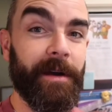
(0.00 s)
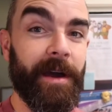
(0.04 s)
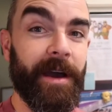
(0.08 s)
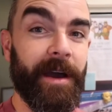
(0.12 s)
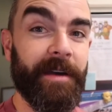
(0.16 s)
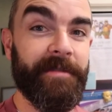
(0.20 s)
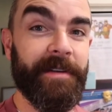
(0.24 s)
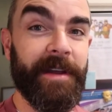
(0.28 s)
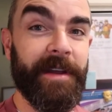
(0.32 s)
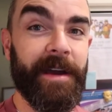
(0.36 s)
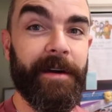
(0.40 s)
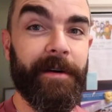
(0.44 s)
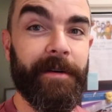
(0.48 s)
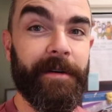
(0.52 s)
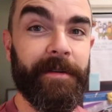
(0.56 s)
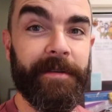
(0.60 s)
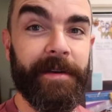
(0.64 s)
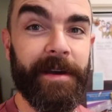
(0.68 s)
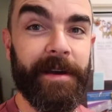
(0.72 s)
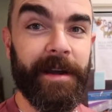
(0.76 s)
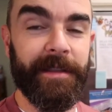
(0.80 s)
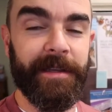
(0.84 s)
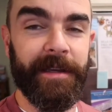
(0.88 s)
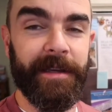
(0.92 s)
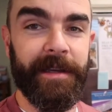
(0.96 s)
I've now
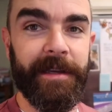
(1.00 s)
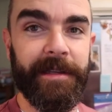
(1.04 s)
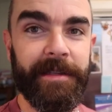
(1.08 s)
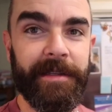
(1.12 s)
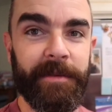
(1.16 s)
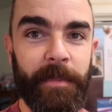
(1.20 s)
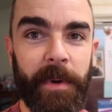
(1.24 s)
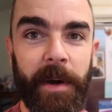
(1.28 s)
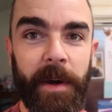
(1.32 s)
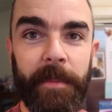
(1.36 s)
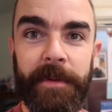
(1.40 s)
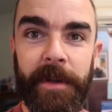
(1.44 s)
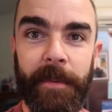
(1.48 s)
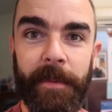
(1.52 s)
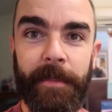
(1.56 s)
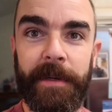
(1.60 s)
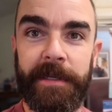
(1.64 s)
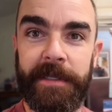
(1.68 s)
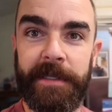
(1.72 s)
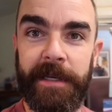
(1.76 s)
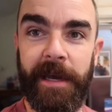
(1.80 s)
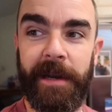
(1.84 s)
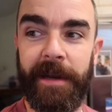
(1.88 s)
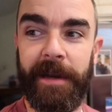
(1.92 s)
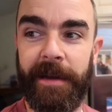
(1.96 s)
got the kids pumped up,
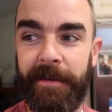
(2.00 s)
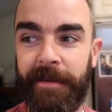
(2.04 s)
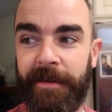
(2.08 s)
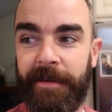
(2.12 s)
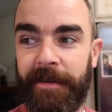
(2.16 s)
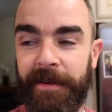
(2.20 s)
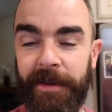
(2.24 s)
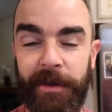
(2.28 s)
excited